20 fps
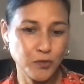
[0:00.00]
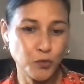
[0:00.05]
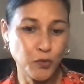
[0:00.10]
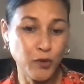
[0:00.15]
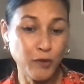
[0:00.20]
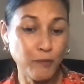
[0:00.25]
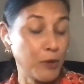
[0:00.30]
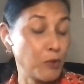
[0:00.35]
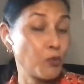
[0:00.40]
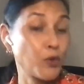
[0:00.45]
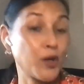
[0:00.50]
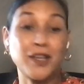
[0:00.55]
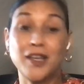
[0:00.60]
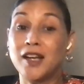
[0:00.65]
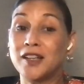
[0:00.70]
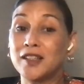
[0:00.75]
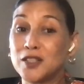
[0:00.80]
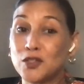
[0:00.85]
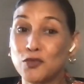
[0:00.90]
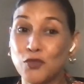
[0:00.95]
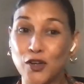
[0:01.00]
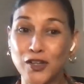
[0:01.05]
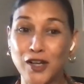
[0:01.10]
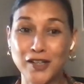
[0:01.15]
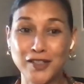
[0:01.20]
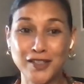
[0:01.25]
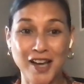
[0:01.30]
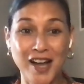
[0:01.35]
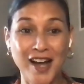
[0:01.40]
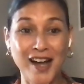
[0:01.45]
We've been working on this for a
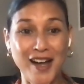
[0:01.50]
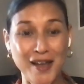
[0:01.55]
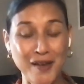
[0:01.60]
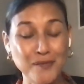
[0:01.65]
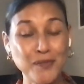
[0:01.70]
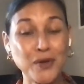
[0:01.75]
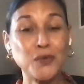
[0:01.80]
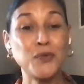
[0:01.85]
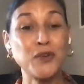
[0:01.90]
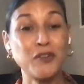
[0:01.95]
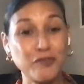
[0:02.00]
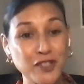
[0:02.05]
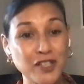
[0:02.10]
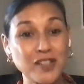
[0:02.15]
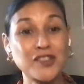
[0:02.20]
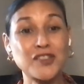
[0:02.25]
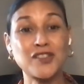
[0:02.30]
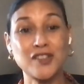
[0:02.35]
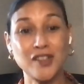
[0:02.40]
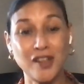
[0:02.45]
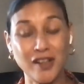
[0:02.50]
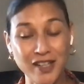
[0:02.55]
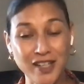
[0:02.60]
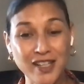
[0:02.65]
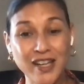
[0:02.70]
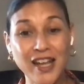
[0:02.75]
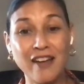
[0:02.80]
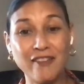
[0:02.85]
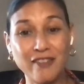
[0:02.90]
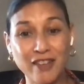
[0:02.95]
long time, but we've just
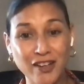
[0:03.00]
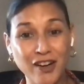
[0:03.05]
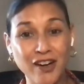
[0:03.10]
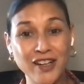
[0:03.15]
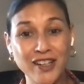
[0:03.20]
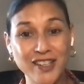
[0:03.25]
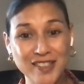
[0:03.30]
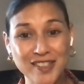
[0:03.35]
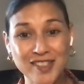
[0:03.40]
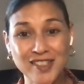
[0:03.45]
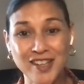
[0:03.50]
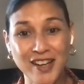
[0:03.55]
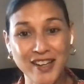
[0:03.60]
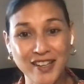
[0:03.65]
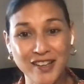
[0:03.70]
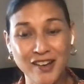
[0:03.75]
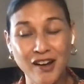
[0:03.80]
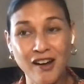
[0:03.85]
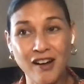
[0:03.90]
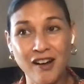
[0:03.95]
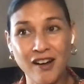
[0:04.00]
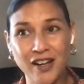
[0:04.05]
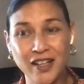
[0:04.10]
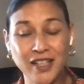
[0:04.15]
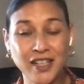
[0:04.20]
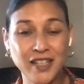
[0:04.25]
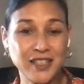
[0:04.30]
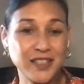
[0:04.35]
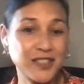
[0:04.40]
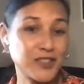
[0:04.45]
started having artists sign
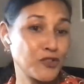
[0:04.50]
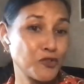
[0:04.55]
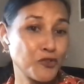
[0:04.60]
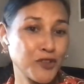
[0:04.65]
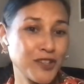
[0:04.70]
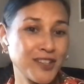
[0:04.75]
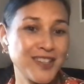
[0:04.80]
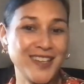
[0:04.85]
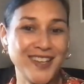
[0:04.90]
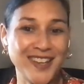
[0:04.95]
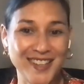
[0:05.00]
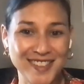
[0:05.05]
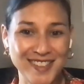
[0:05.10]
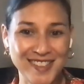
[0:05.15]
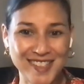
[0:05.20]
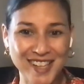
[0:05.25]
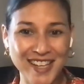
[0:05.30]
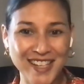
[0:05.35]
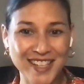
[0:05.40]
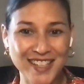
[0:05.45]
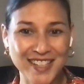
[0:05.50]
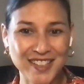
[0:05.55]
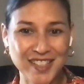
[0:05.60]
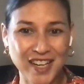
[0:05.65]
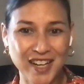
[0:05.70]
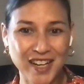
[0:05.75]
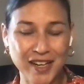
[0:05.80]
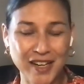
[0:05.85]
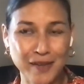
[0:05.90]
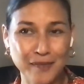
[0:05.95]
on, and it's a really exciting
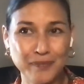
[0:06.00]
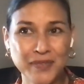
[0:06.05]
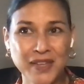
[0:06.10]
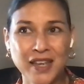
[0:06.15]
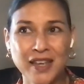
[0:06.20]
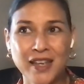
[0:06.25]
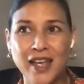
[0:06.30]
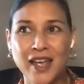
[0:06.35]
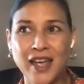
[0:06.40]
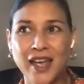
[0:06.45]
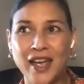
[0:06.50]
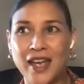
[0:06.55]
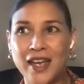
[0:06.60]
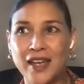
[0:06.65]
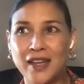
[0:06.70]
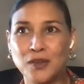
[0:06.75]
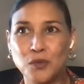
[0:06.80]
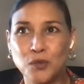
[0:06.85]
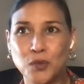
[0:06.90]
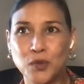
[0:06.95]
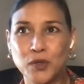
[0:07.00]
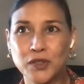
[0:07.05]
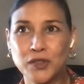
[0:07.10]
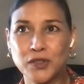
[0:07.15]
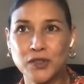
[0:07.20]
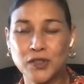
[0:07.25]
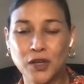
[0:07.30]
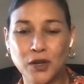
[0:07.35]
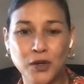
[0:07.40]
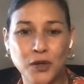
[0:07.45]
time, and we're
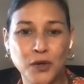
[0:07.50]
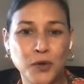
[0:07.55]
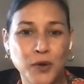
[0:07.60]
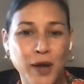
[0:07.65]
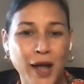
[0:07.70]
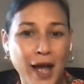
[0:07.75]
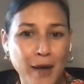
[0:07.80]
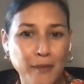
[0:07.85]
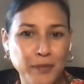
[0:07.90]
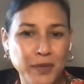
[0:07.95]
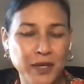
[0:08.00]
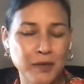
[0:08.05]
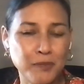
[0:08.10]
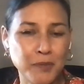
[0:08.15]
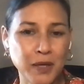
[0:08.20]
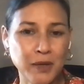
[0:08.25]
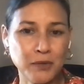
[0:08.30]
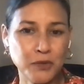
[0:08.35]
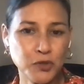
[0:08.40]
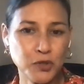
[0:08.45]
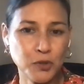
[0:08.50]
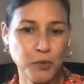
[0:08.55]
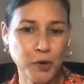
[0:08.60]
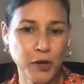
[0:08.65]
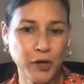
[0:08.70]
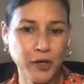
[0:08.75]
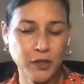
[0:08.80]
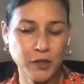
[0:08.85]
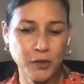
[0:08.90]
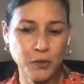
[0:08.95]
so happy to be able to
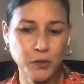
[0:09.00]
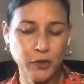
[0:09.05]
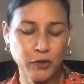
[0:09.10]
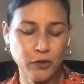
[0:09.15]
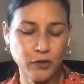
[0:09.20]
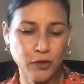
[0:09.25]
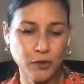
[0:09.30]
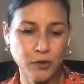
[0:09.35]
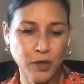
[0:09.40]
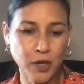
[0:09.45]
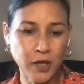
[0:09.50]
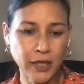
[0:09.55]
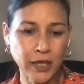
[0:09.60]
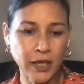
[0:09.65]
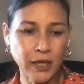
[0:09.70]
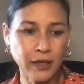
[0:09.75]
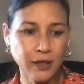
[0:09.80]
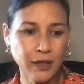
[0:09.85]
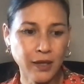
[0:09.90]
partner with you on it.